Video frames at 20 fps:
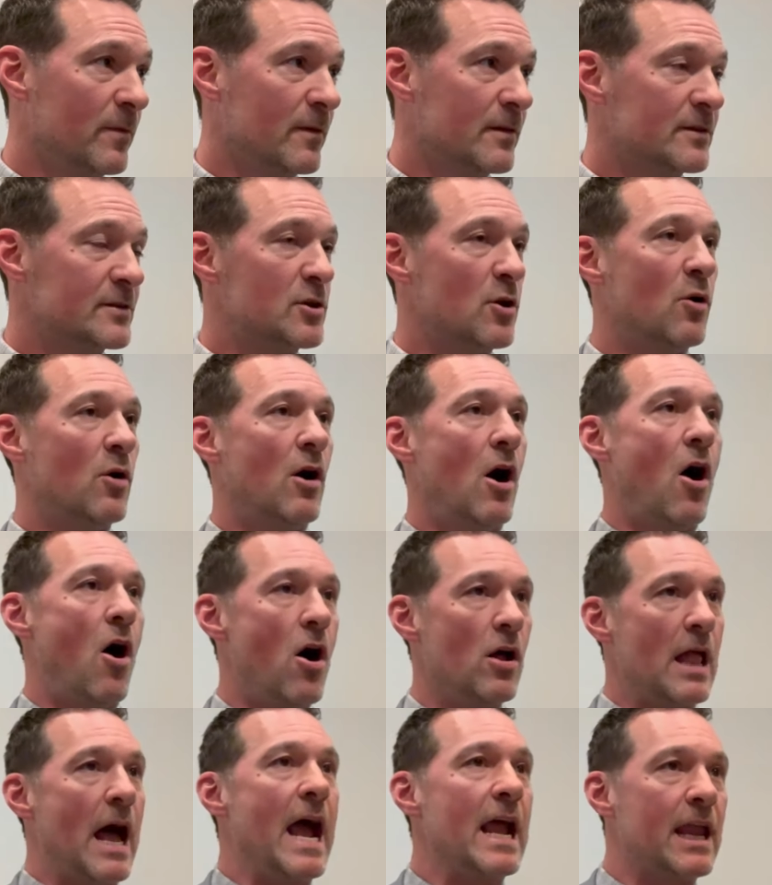So
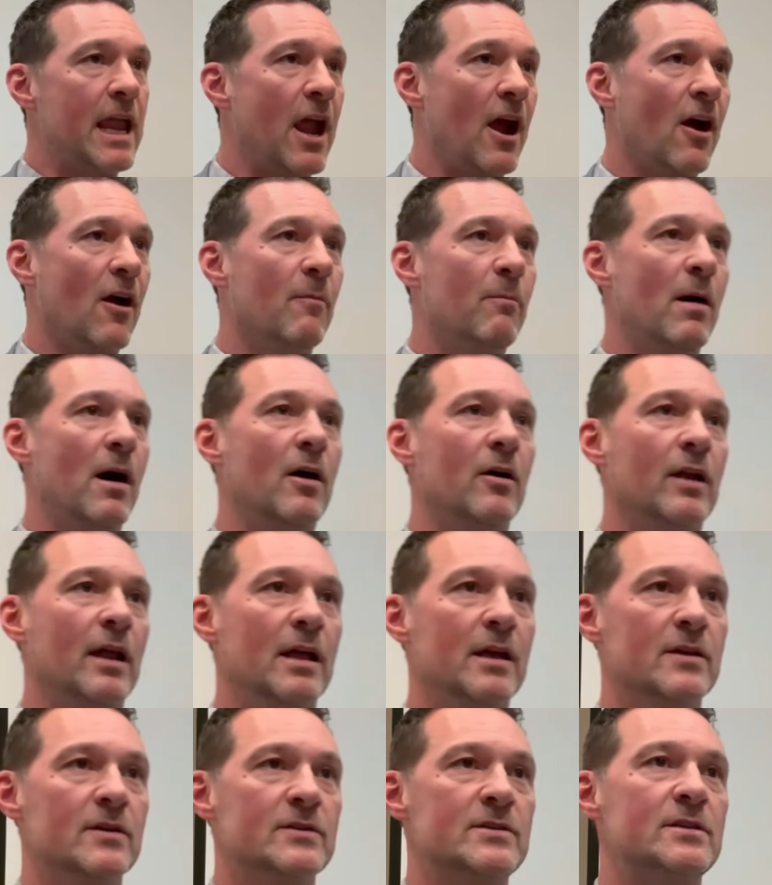all I care about
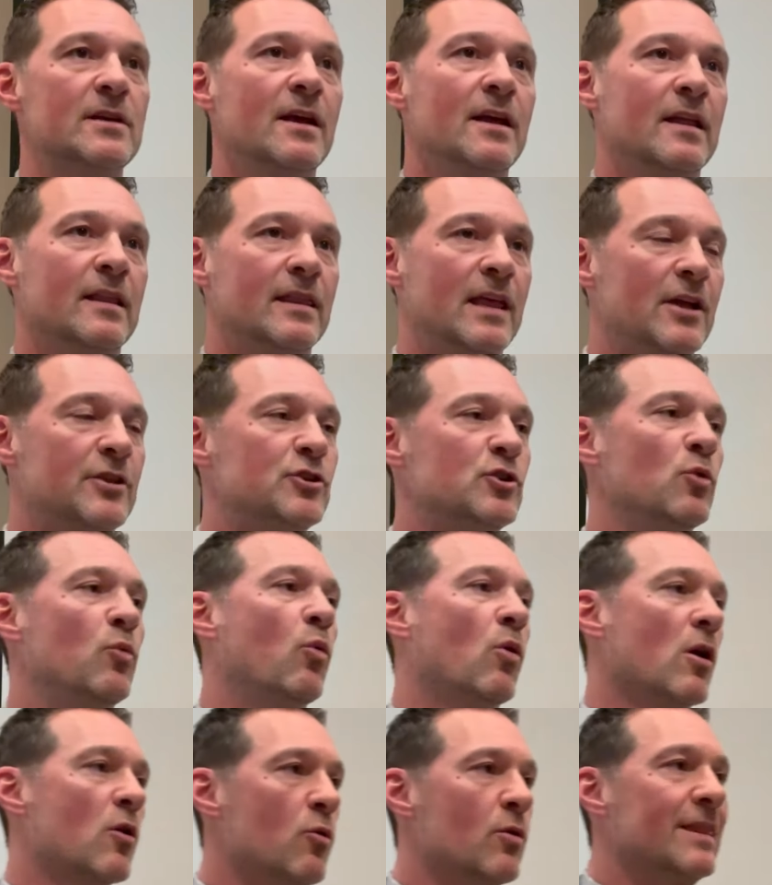is that you
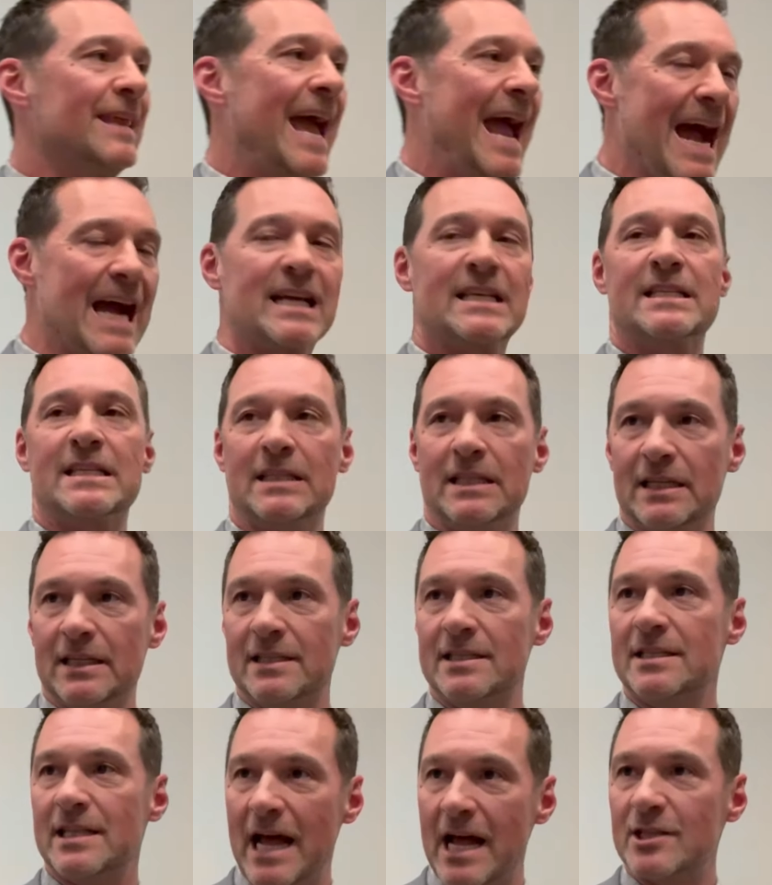work with
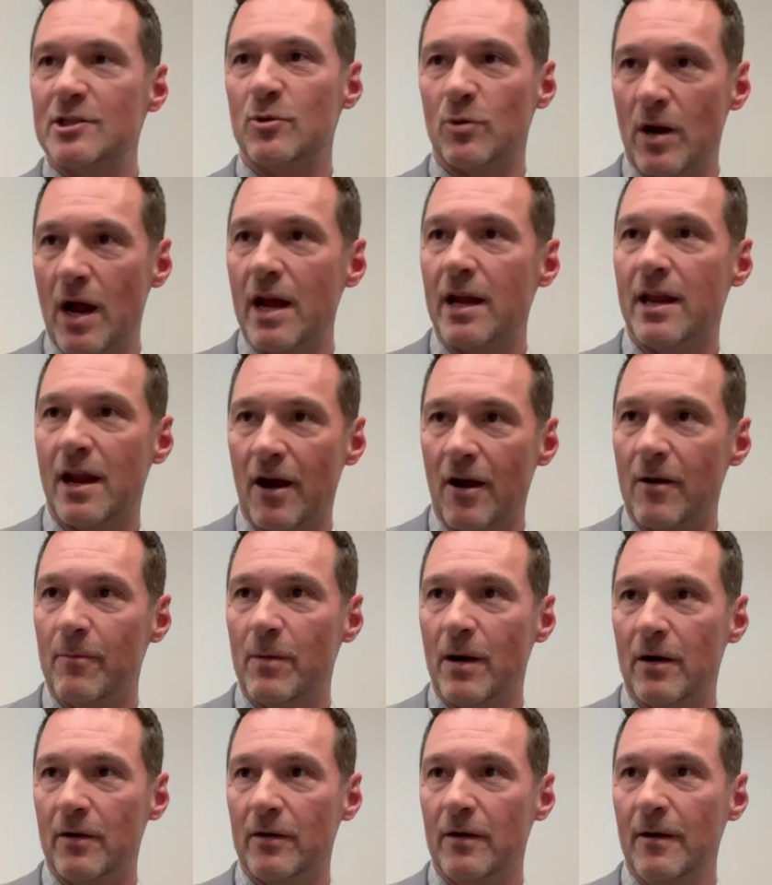excellence. That's what I care
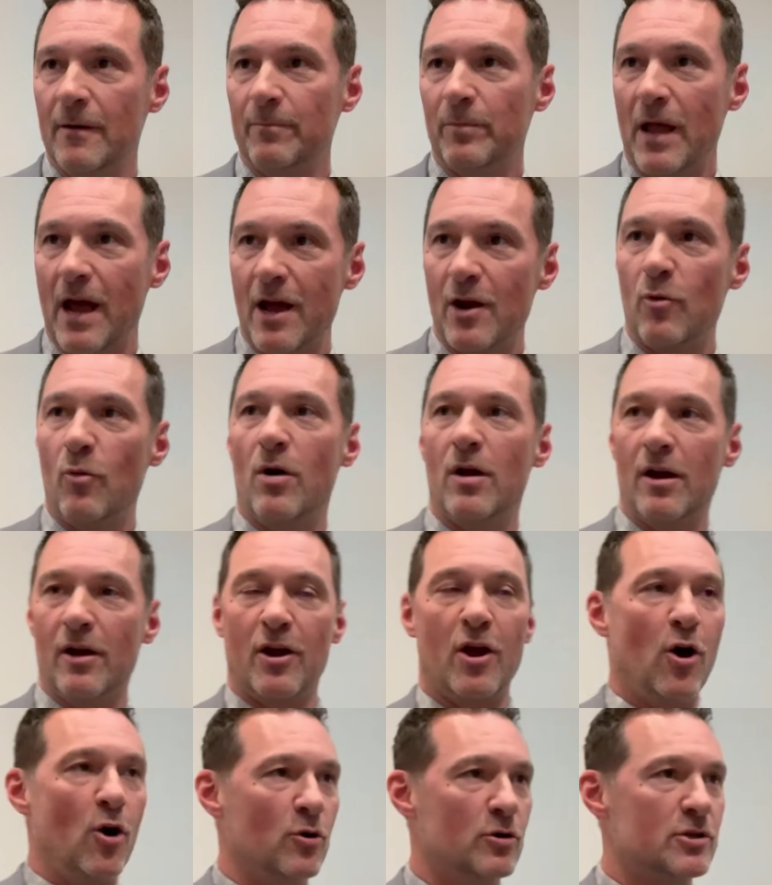about. I don't want to
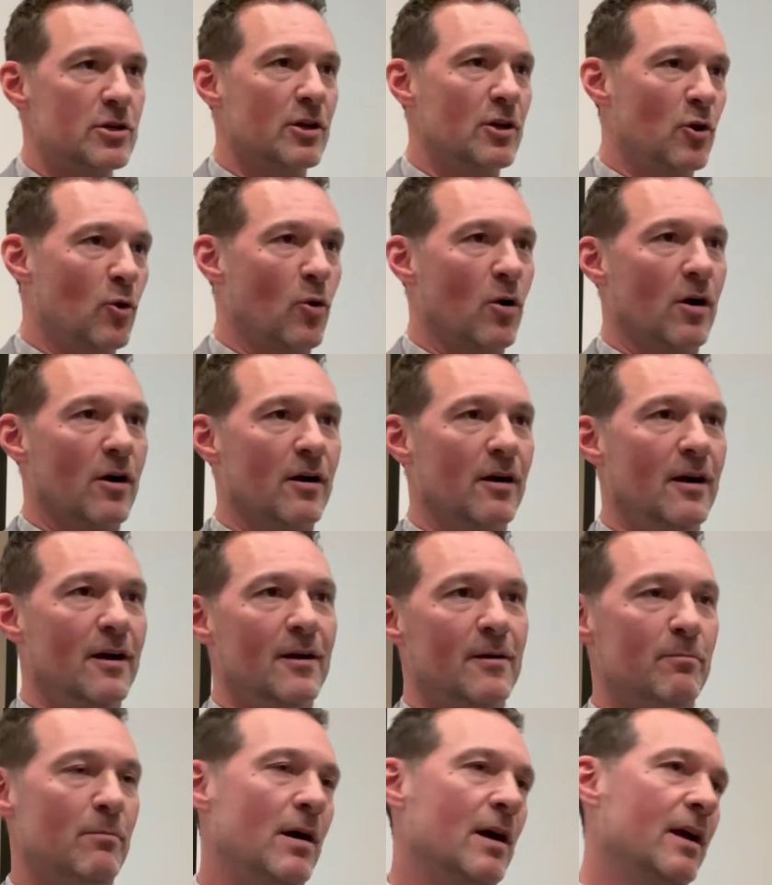go to your,
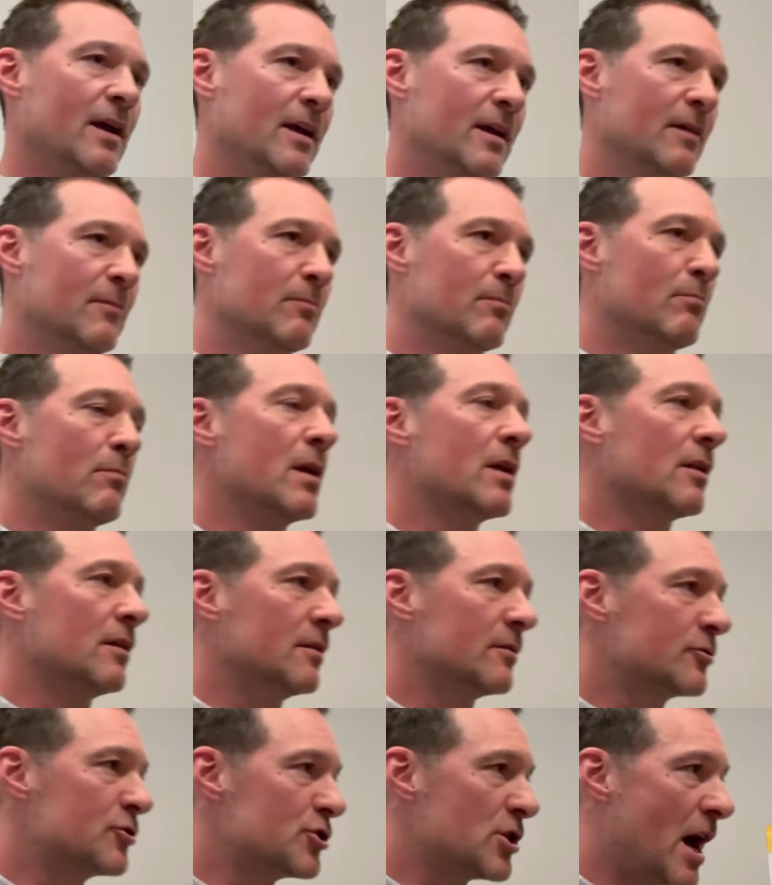my
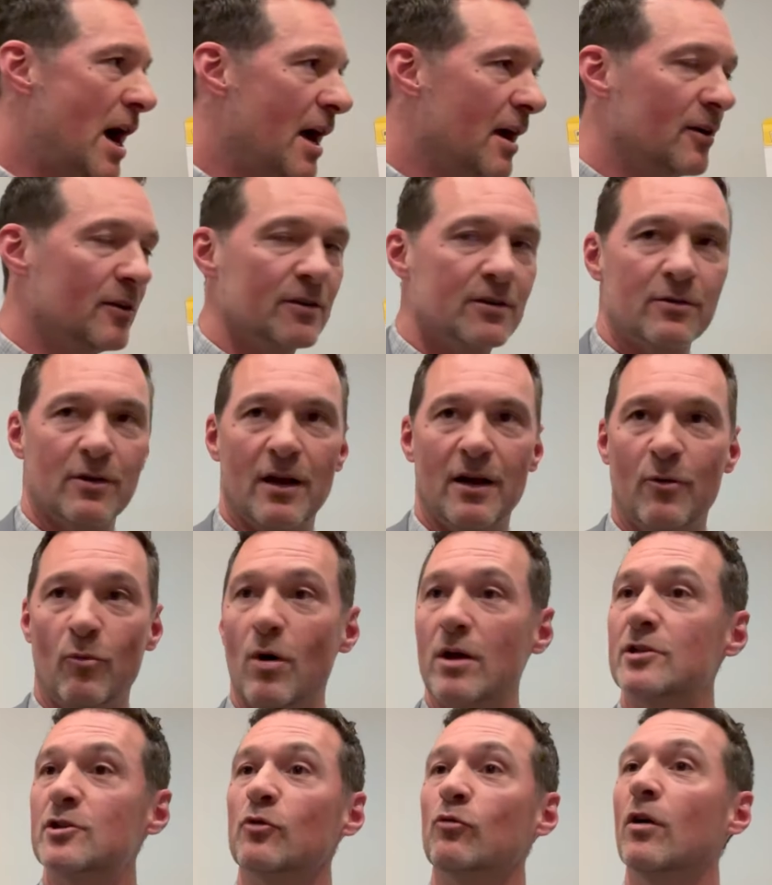middle child uh,
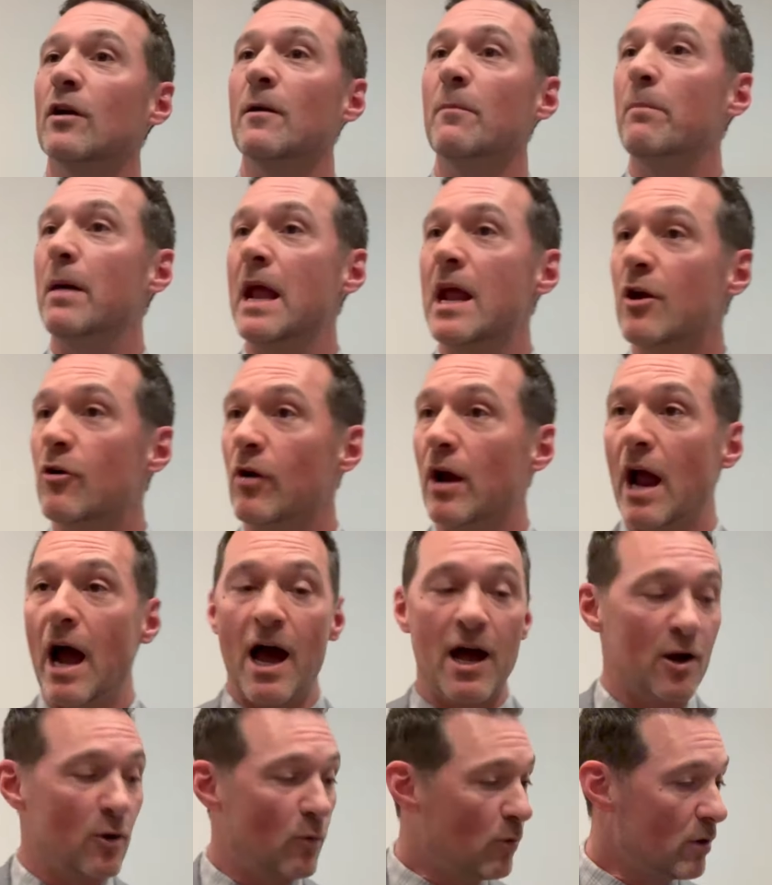wants to run a bakery.
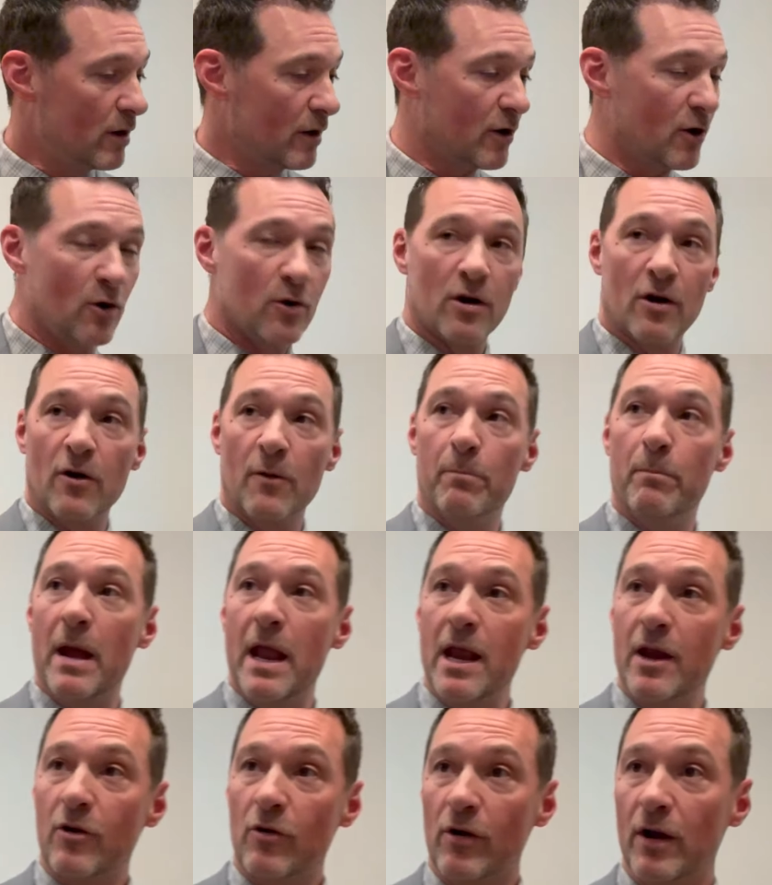I don't want to go to her
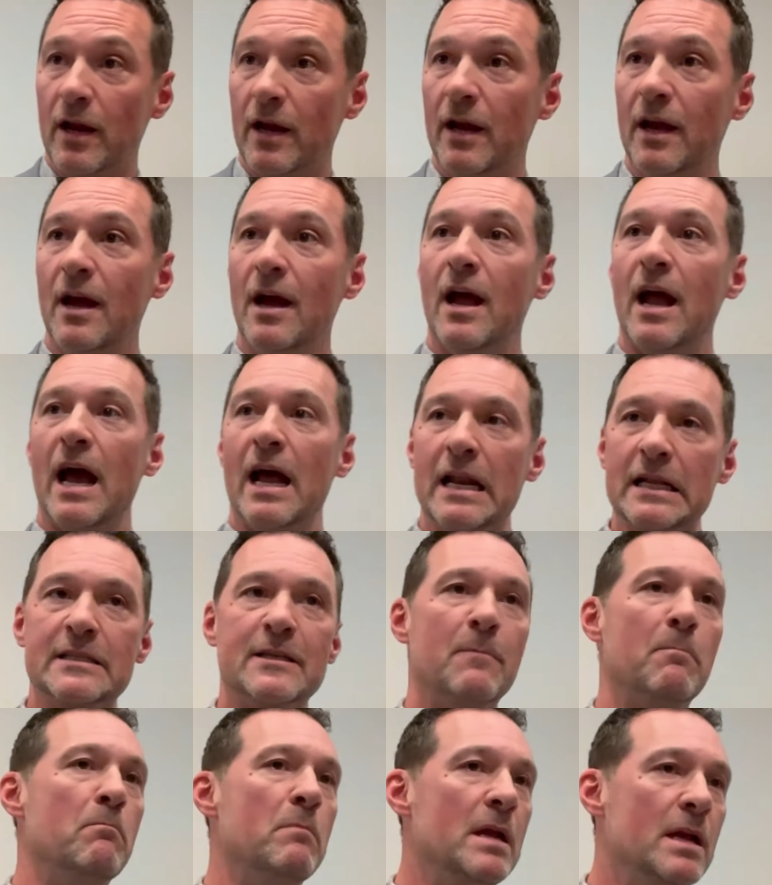bakery and it's
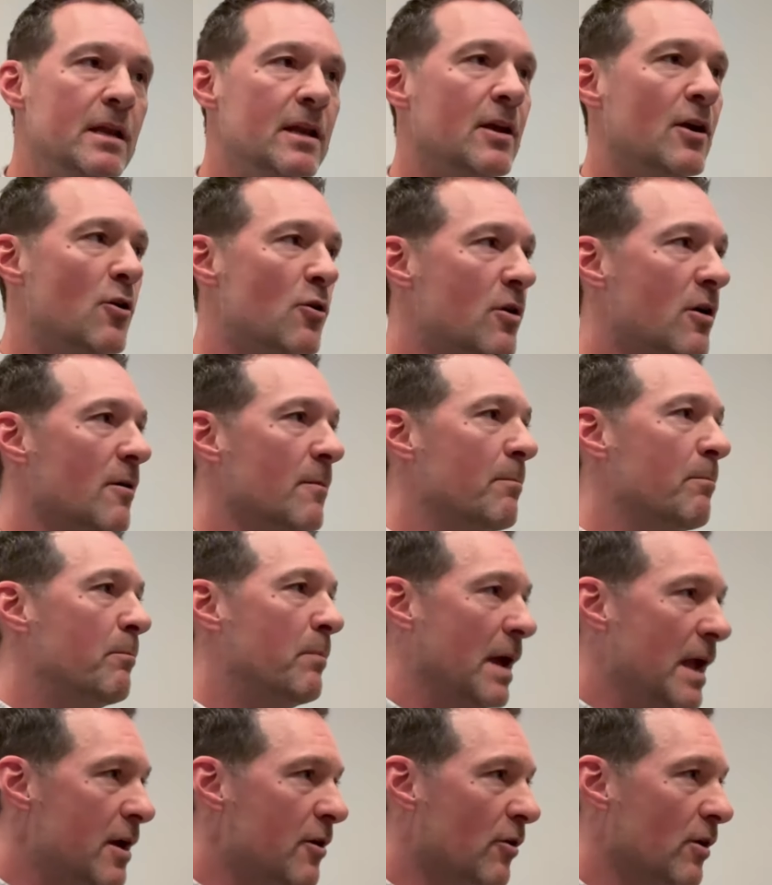a mediocre
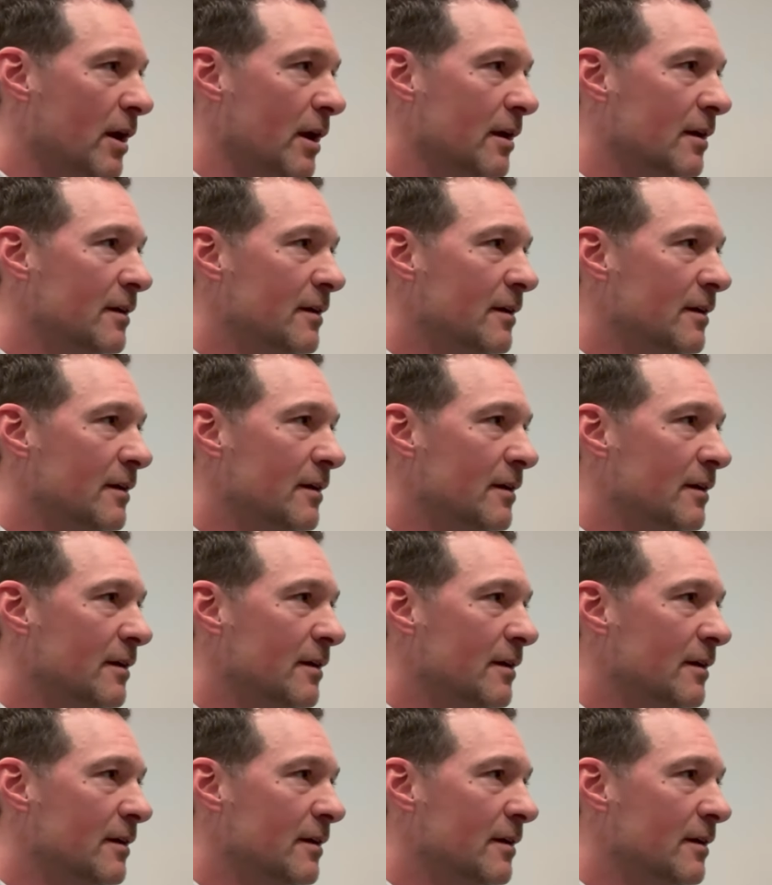bakery.